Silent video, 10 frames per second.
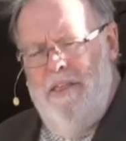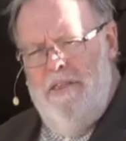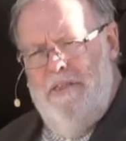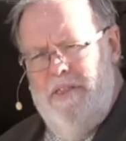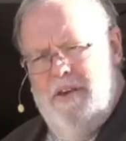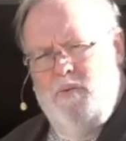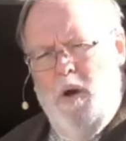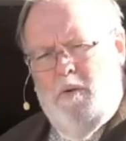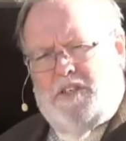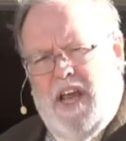that if we
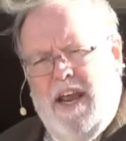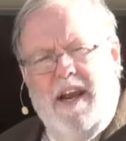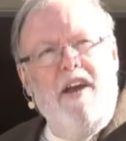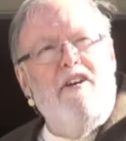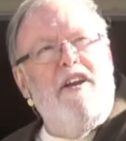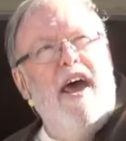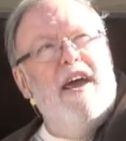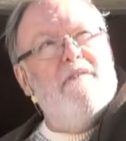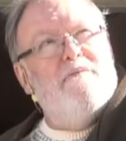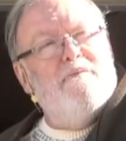were standing here today
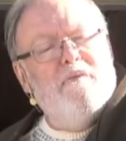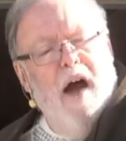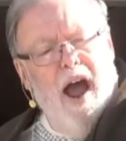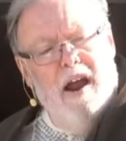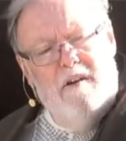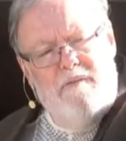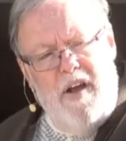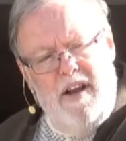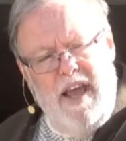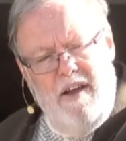and fire
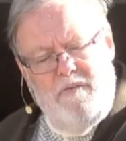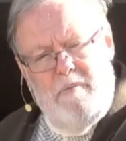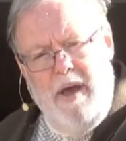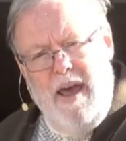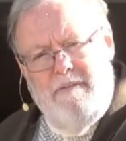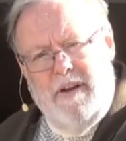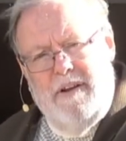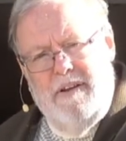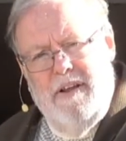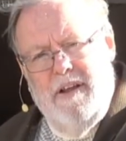fell down from heaven
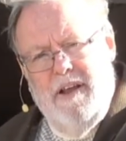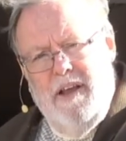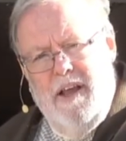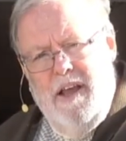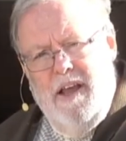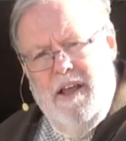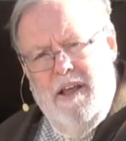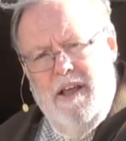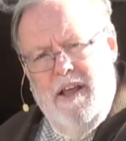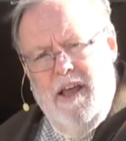
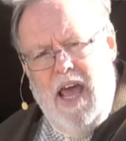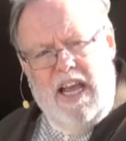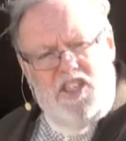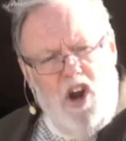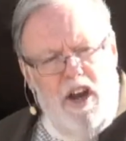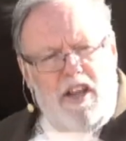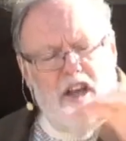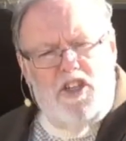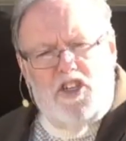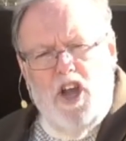and started
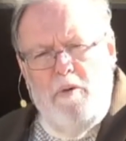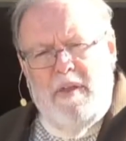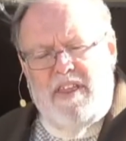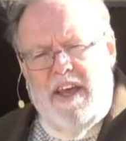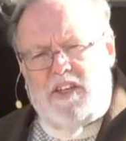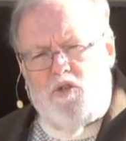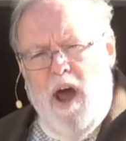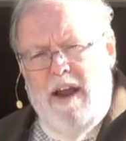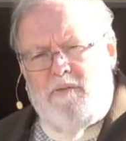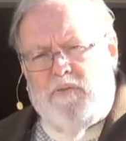consuming things
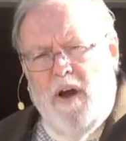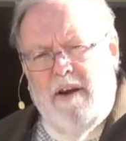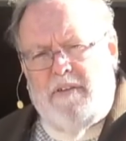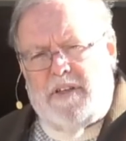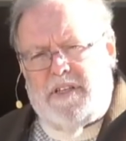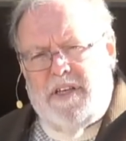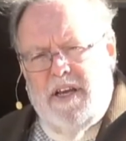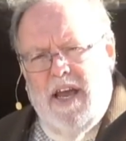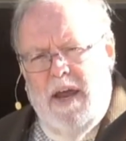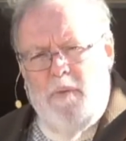right in front of us,
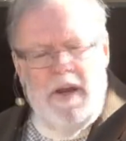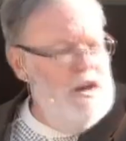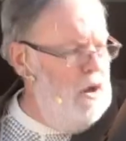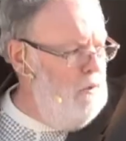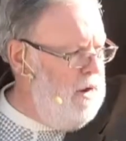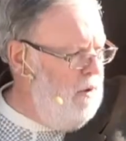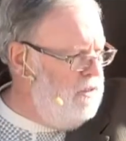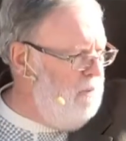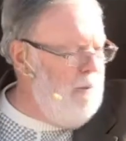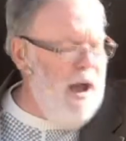and we knew that it was
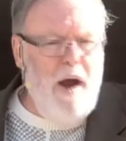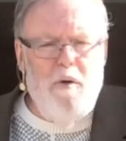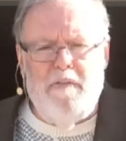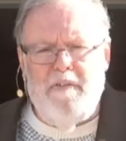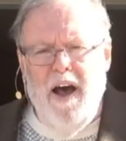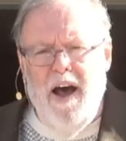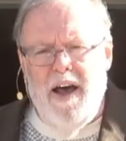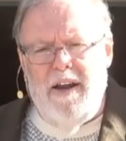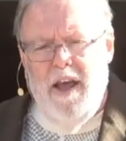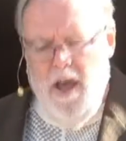the power of
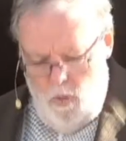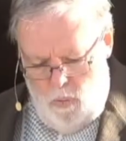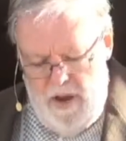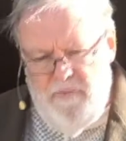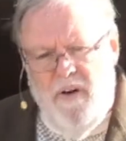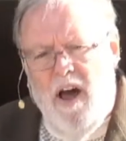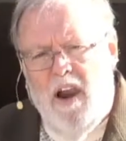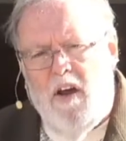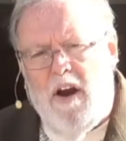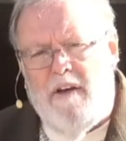God, we'd fall
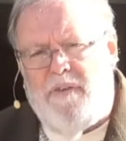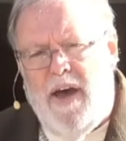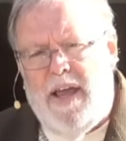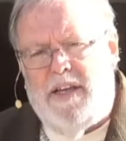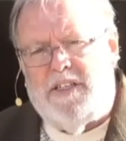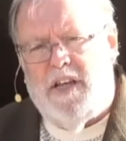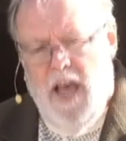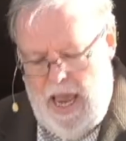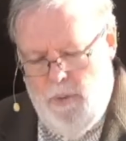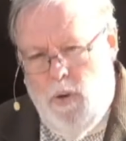on our face
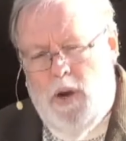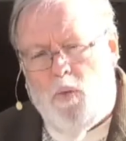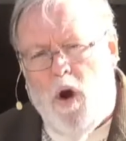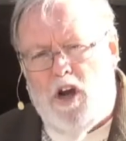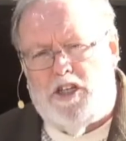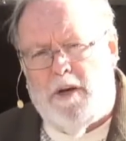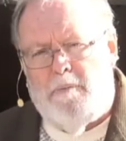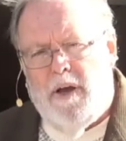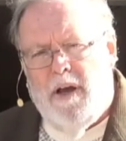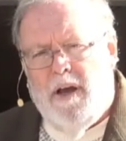and we'd worship,
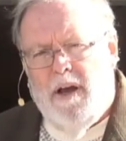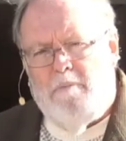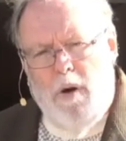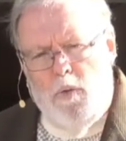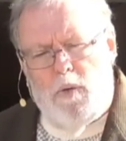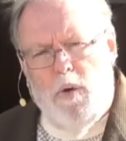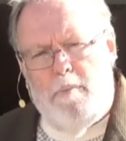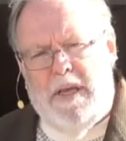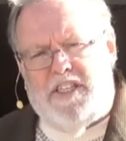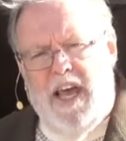but would we
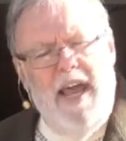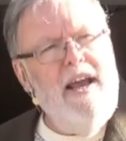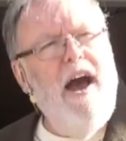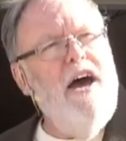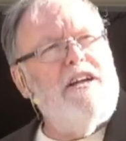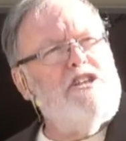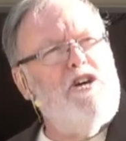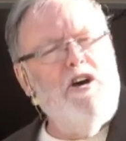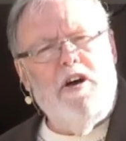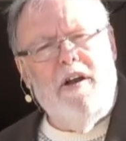be saying God is
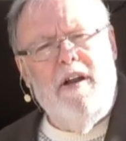good?